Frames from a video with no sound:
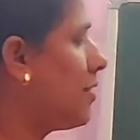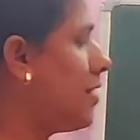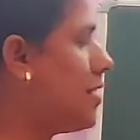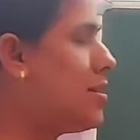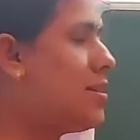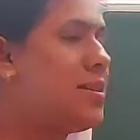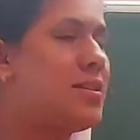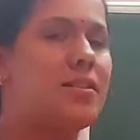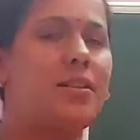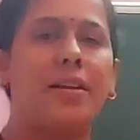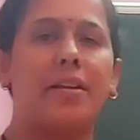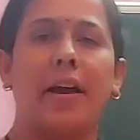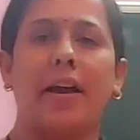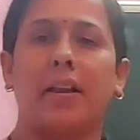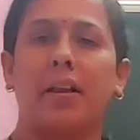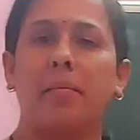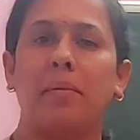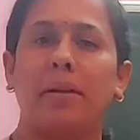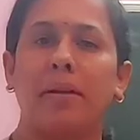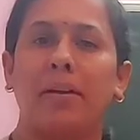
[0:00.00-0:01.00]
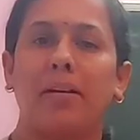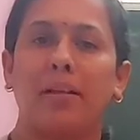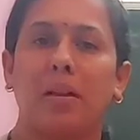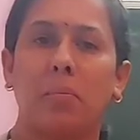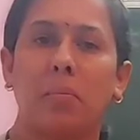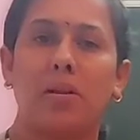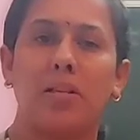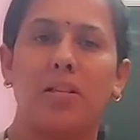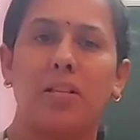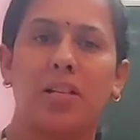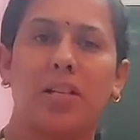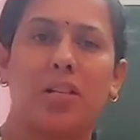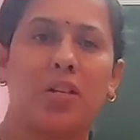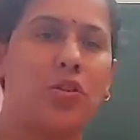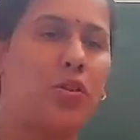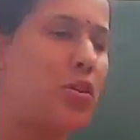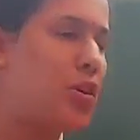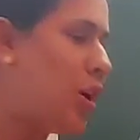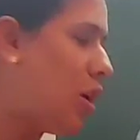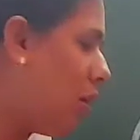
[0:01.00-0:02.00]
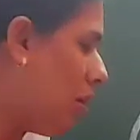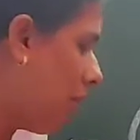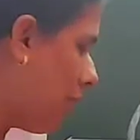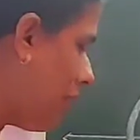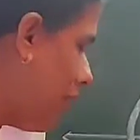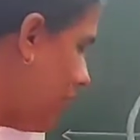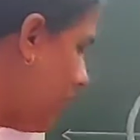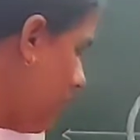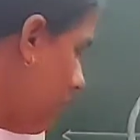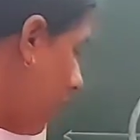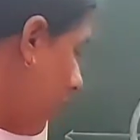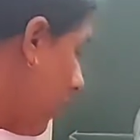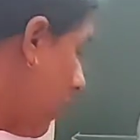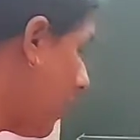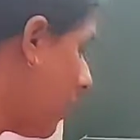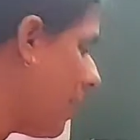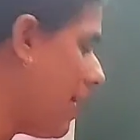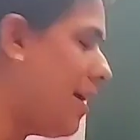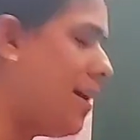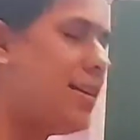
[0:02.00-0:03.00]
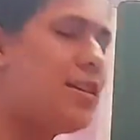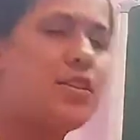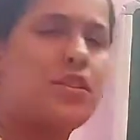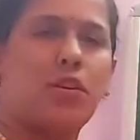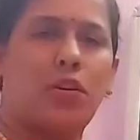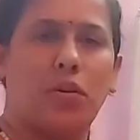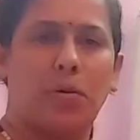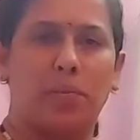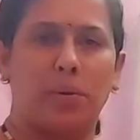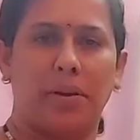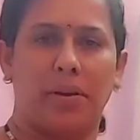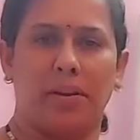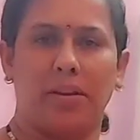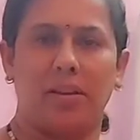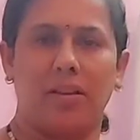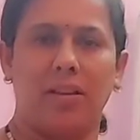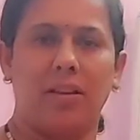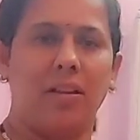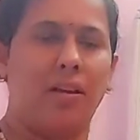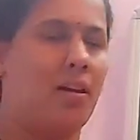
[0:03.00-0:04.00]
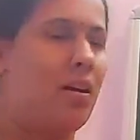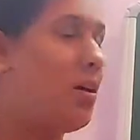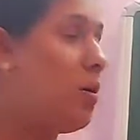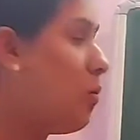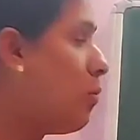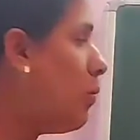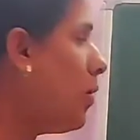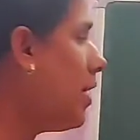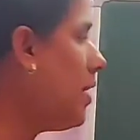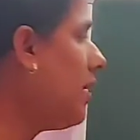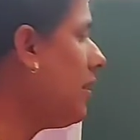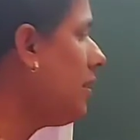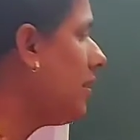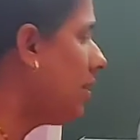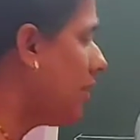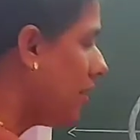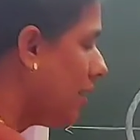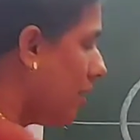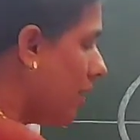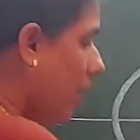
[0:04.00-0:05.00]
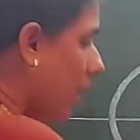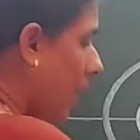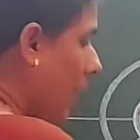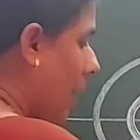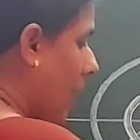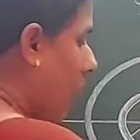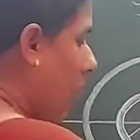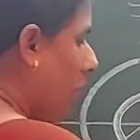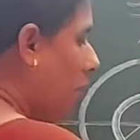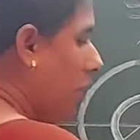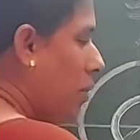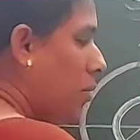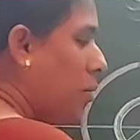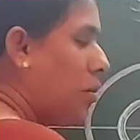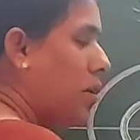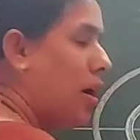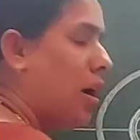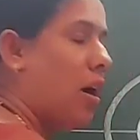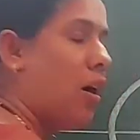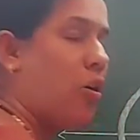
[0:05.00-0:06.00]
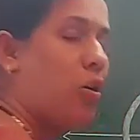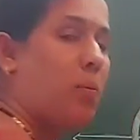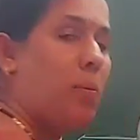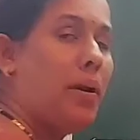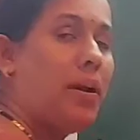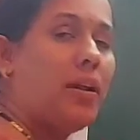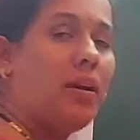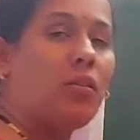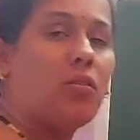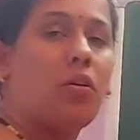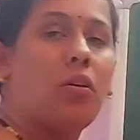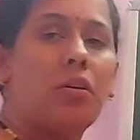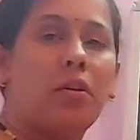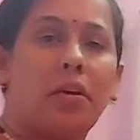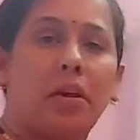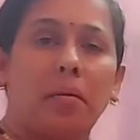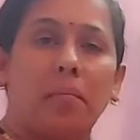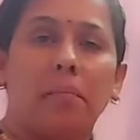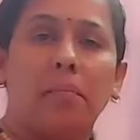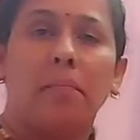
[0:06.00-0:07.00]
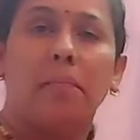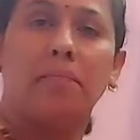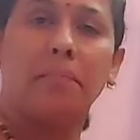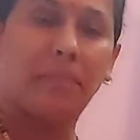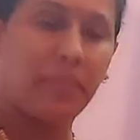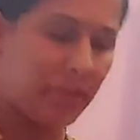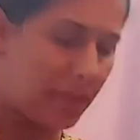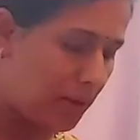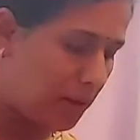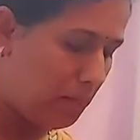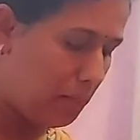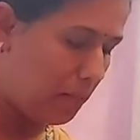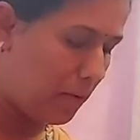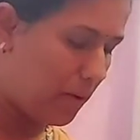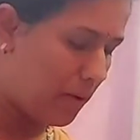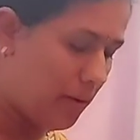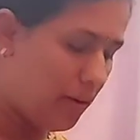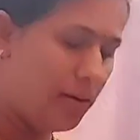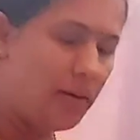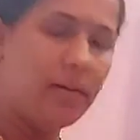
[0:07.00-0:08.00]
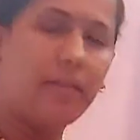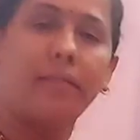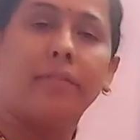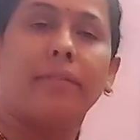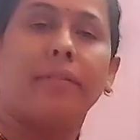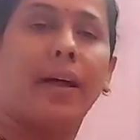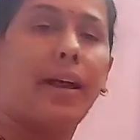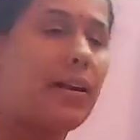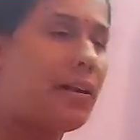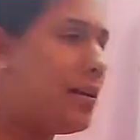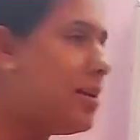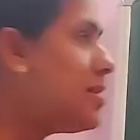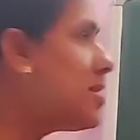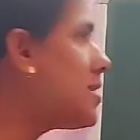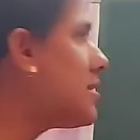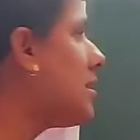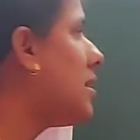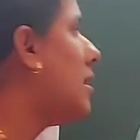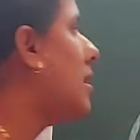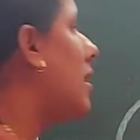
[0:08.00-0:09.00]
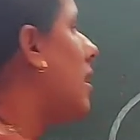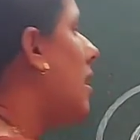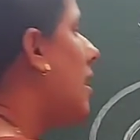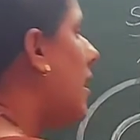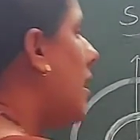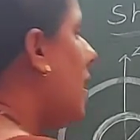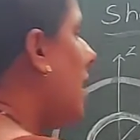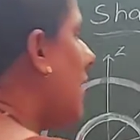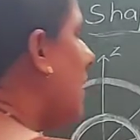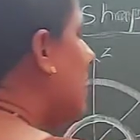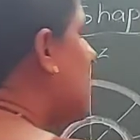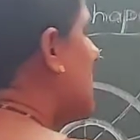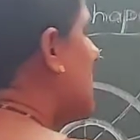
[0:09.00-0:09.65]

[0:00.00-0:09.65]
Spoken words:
This is the diagrammatic representation of an s orbital. When according to the orbital quantum number, that is L